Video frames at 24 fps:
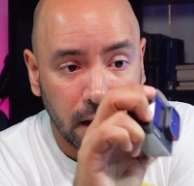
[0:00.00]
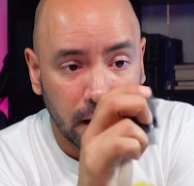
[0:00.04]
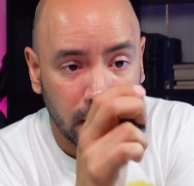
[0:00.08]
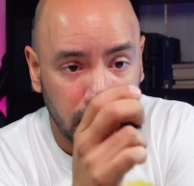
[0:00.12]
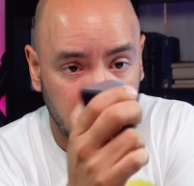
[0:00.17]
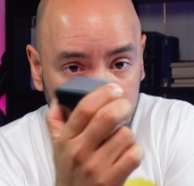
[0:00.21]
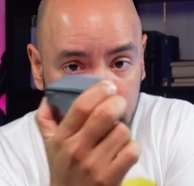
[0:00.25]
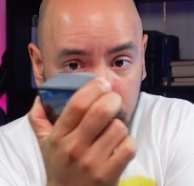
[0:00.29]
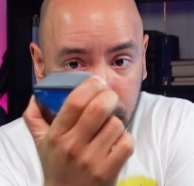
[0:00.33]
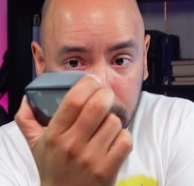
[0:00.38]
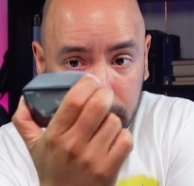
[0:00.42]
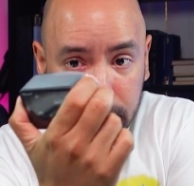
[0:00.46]

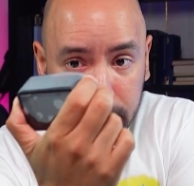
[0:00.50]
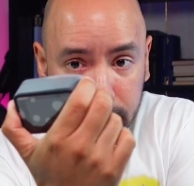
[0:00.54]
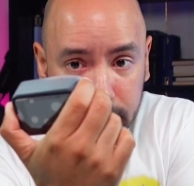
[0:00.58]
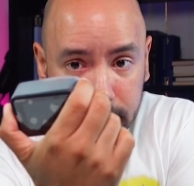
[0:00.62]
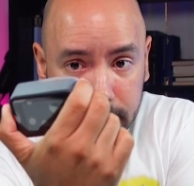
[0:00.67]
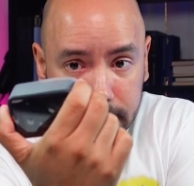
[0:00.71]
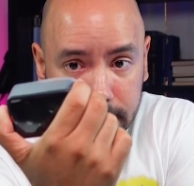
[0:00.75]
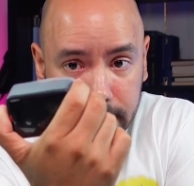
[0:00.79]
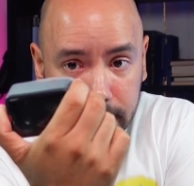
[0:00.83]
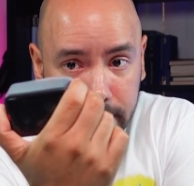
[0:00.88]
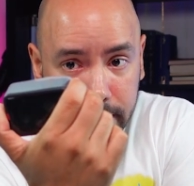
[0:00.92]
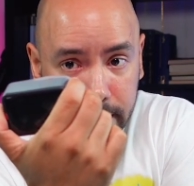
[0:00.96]
That's why I'm
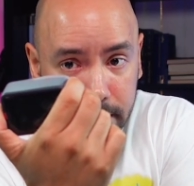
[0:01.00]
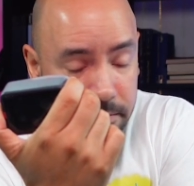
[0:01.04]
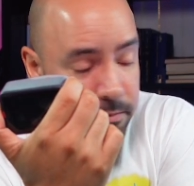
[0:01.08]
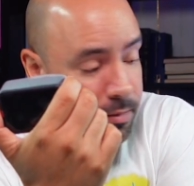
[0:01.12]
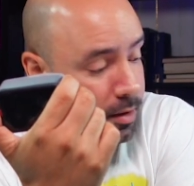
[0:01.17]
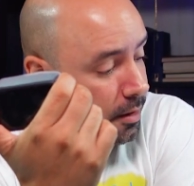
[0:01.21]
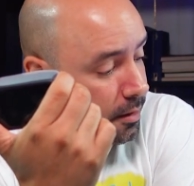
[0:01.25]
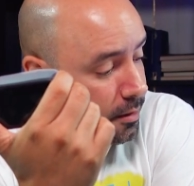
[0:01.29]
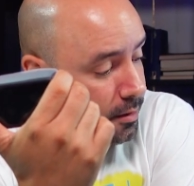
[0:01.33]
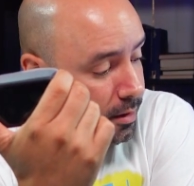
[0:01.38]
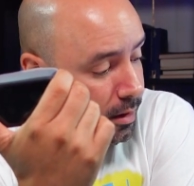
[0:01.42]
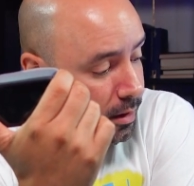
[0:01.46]
excited,
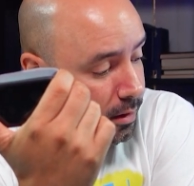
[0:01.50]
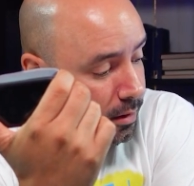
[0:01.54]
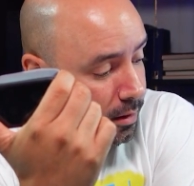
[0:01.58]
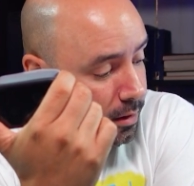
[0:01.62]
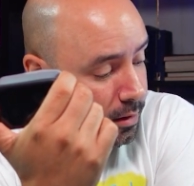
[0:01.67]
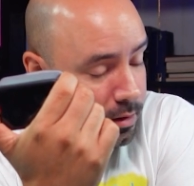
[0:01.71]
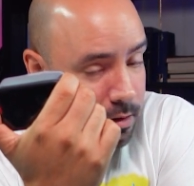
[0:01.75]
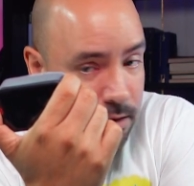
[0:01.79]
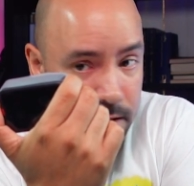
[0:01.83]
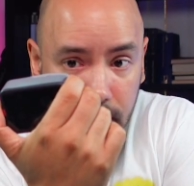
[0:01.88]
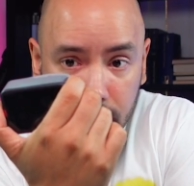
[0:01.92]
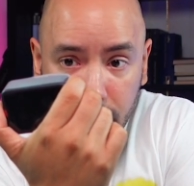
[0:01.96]
because
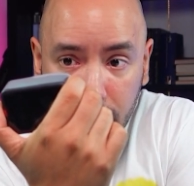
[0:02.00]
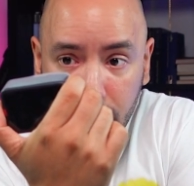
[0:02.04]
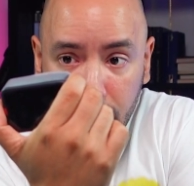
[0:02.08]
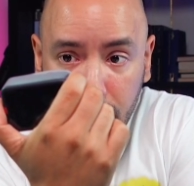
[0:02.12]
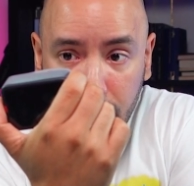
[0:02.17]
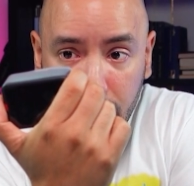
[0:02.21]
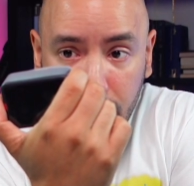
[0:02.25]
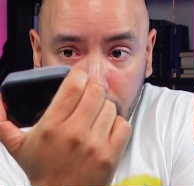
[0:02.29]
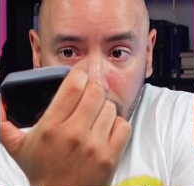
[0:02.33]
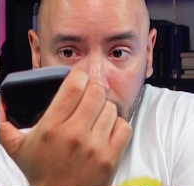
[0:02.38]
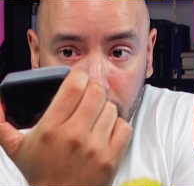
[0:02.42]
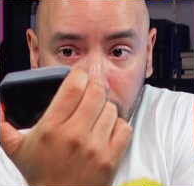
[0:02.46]

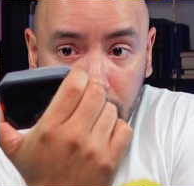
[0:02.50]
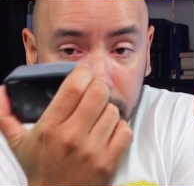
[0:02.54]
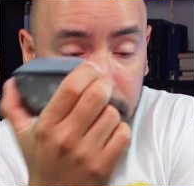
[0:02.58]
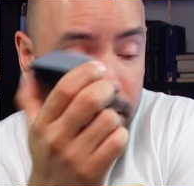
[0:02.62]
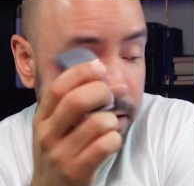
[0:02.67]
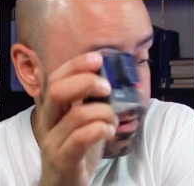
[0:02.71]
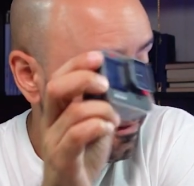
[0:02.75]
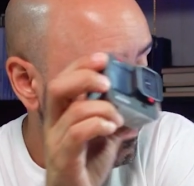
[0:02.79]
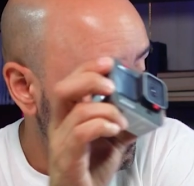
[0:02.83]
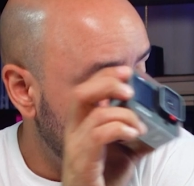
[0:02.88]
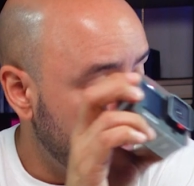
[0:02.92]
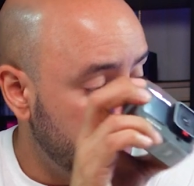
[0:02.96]
even
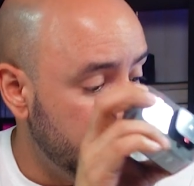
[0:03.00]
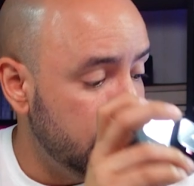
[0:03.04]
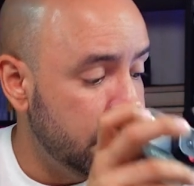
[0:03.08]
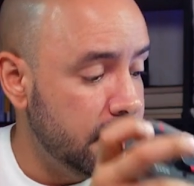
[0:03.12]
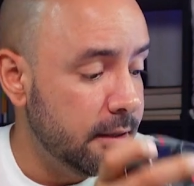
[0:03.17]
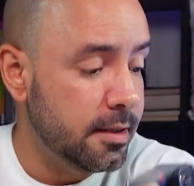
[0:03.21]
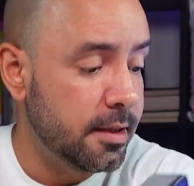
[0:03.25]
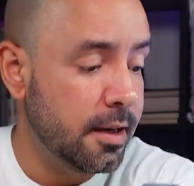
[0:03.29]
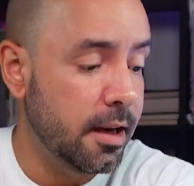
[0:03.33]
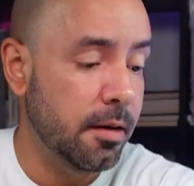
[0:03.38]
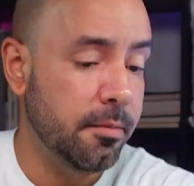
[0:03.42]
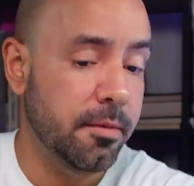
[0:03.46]
if
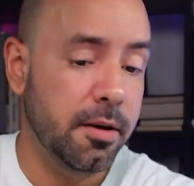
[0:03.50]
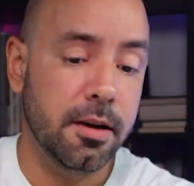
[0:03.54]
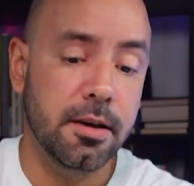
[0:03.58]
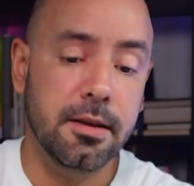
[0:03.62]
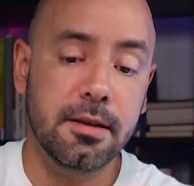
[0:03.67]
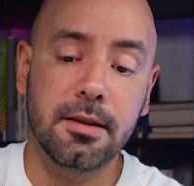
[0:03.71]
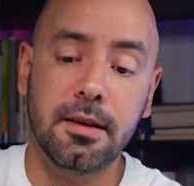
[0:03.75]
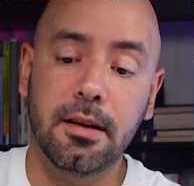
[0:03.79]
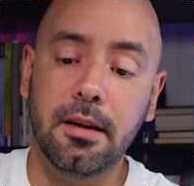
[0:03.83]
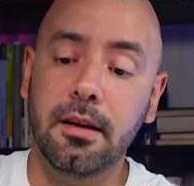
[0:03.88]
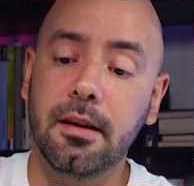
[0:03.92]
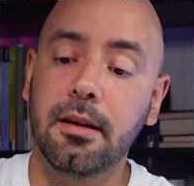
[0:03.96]
this camera
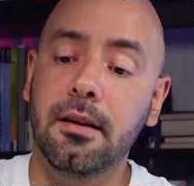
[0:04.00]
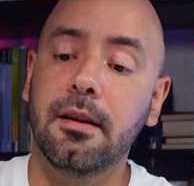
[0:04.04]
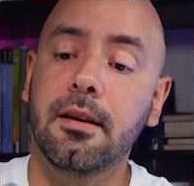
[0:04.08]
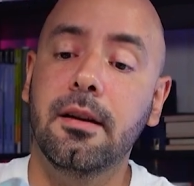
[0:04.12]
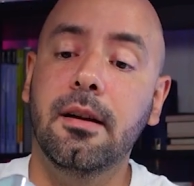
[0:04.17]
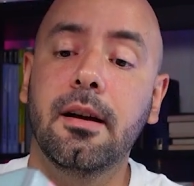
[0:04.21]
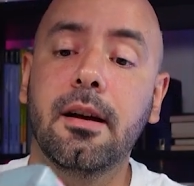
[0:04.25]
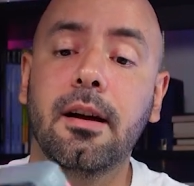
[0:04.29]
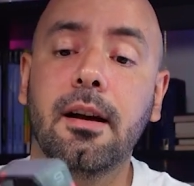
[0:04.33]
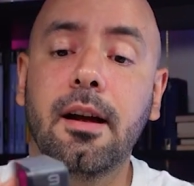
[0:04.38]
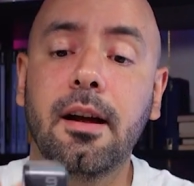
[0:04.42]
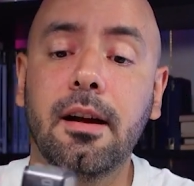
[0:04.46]
is a
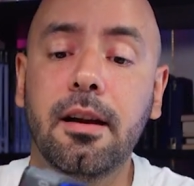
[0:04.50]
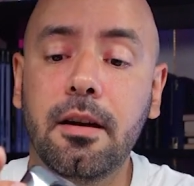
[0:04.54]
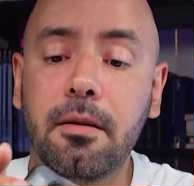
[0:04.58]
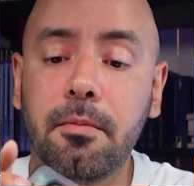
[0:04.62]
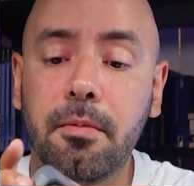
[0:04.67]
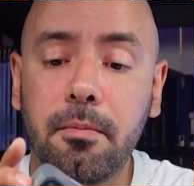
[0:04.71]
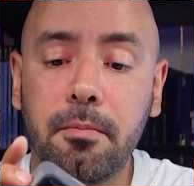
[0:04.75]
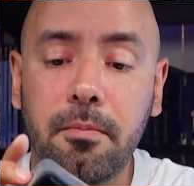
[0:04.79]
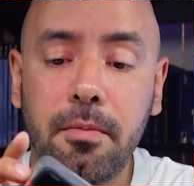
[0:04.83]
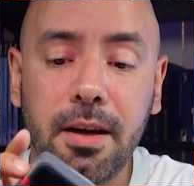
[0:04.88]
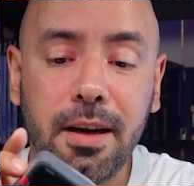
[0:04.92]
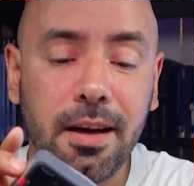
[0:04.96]
little
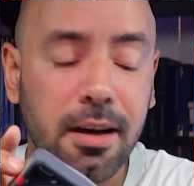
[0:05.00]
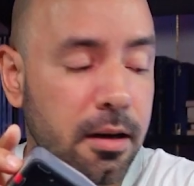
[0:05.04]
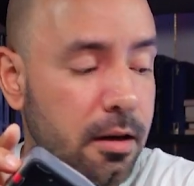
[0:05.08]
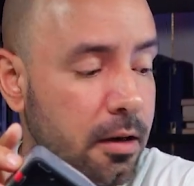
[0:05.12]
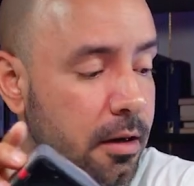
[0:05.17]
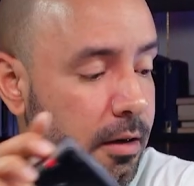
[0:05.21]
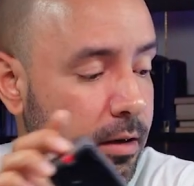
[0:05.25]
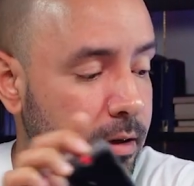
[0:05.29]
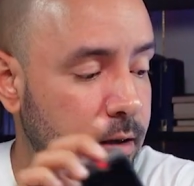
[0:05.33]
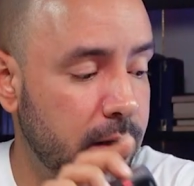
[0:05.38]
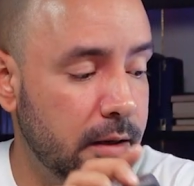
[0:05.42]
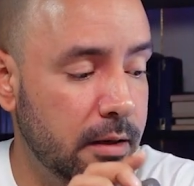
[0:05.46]
bit
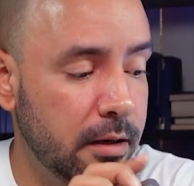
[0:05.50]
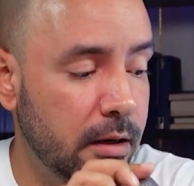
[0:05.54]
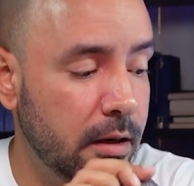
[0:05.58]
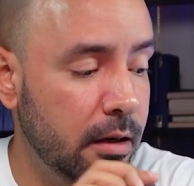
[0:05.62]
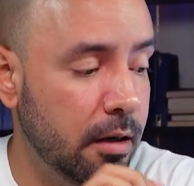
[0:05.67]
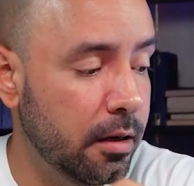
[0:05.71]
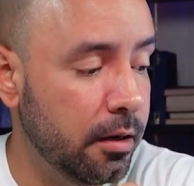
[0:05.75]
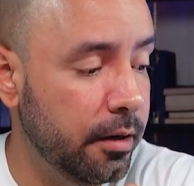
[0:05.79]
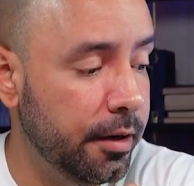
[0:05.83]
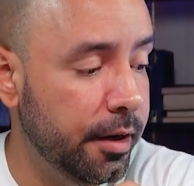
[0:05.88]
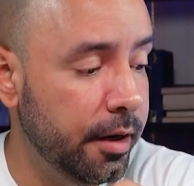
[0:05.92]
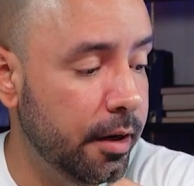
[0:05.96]
bigger than
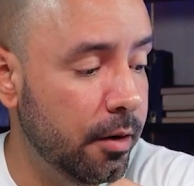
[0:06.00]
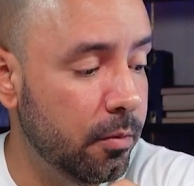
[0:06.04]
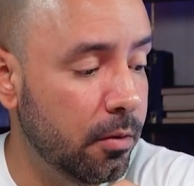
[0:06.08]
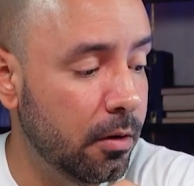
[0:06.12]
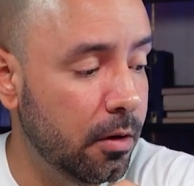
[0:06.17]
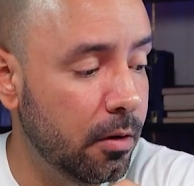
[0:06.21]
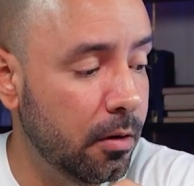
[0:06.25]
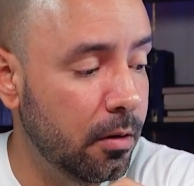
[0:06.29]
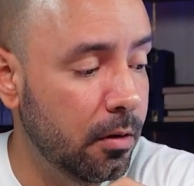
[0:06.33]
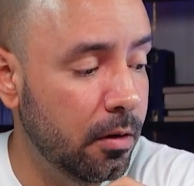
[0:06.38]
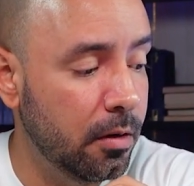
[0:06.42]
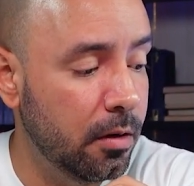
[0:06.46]
the
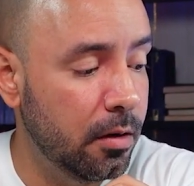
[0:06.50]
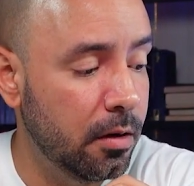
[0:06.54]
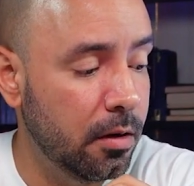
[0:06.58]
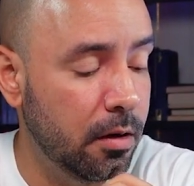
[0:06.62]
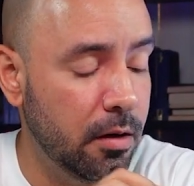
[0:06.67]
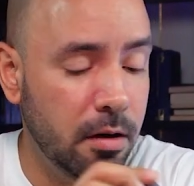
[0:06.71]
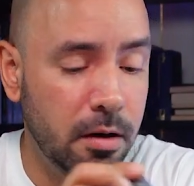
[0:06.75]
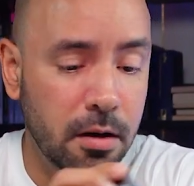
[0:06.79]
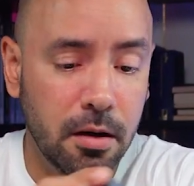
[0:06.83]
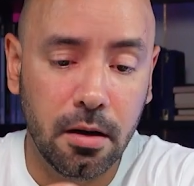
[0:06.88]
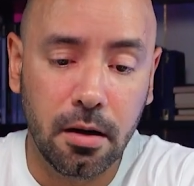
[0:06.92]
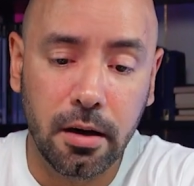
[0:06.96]
Hero
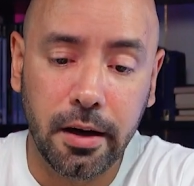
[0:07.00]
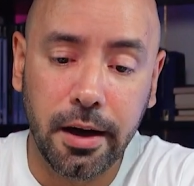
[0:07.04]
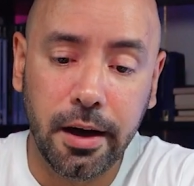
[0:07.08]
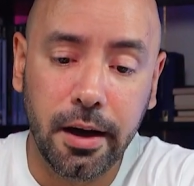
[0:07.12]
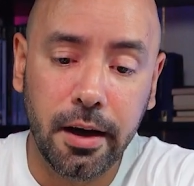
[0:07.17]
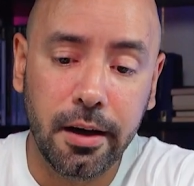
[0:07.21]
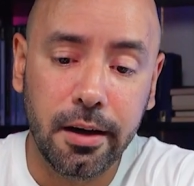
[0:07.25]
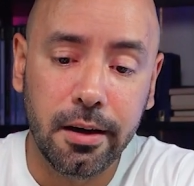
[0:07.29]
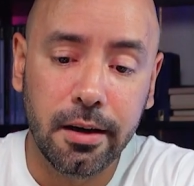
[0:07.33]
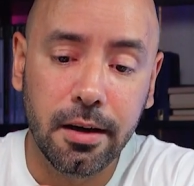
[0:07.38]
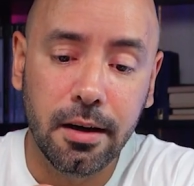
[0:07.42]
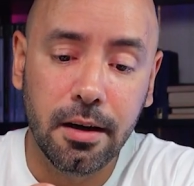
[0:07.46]

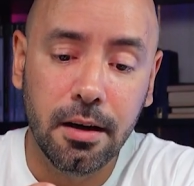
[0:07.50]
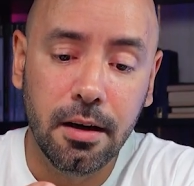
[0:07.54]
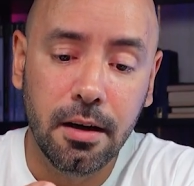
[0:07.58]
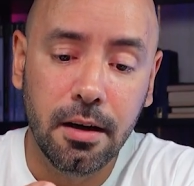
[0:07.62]
8,